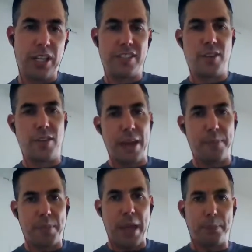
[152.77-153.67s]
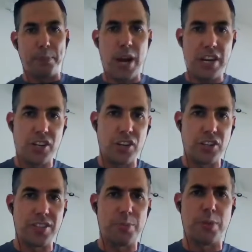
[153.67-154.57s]
And so that
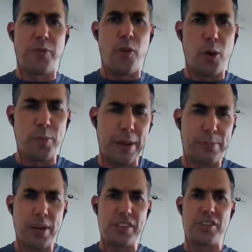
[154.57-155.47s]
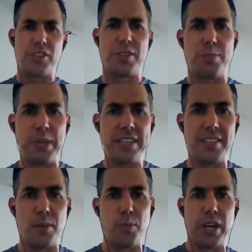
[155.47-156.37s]
pressure to perform, that pressure to be
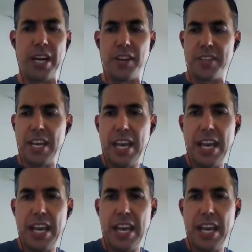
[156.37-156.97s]
someone else,